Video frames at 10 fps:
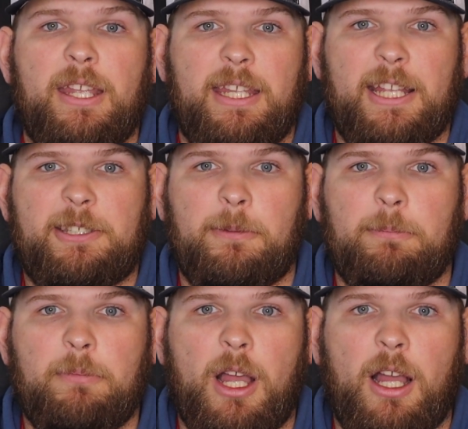get
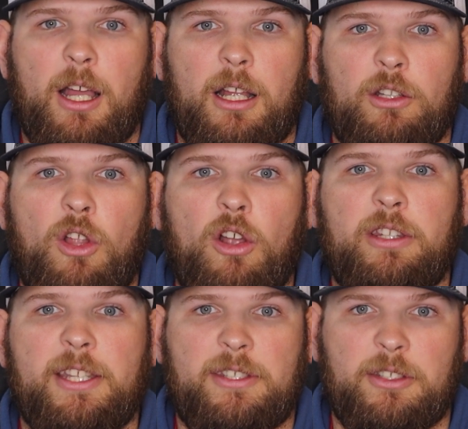some long
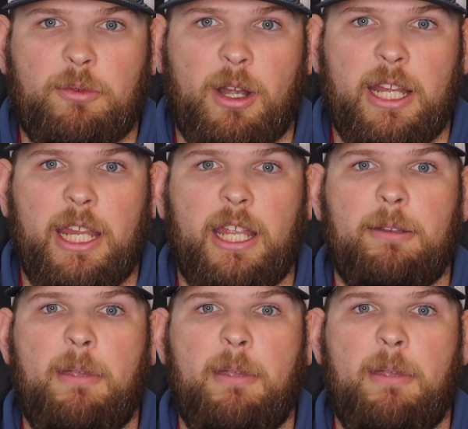distance running in.